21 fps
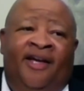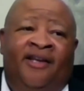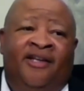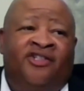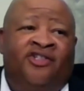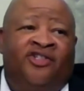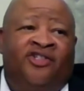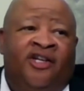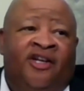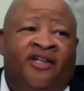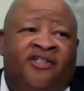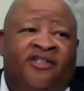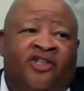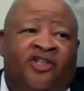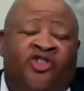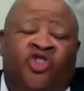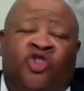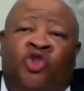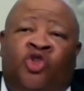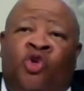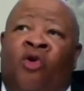And it's
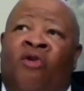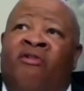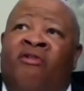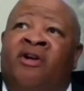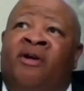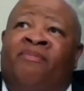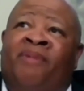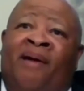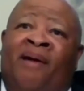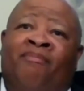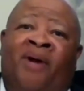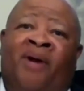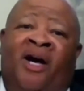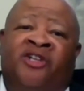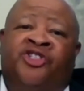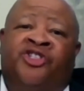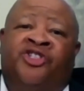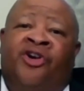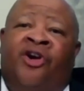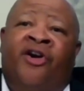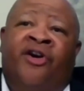just a story about
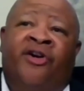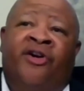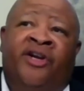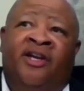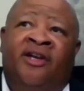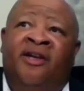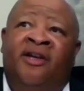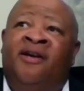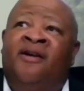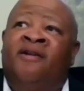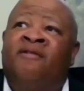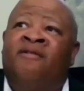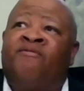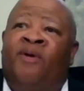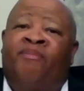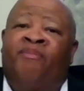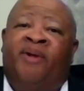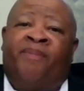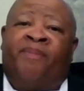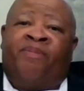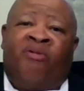my journey
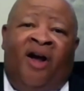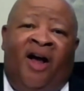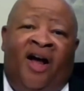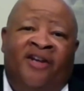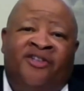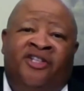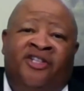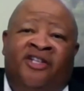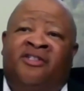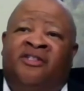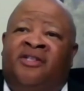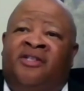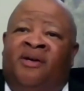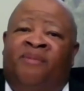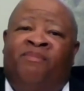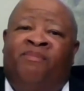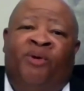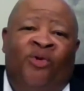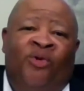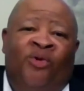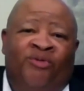from the projects
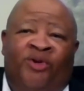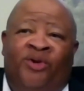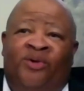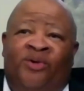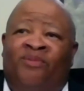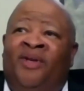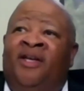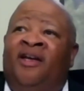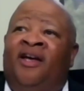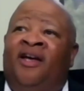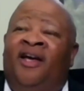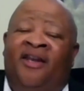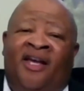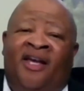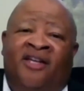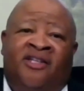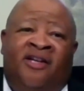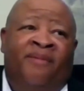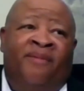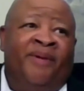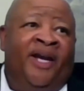to the boardroom.
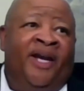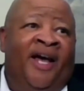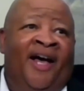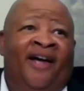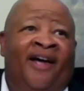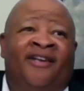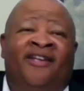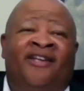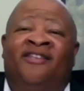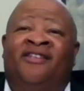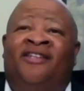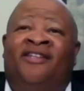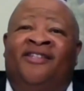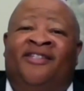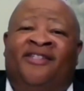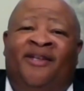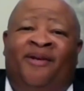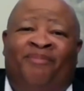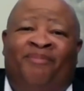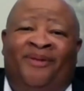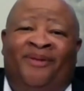And that's coming out in
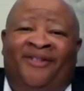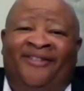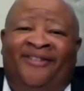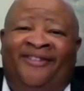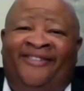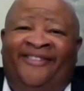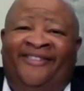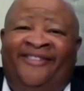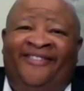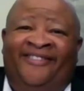December.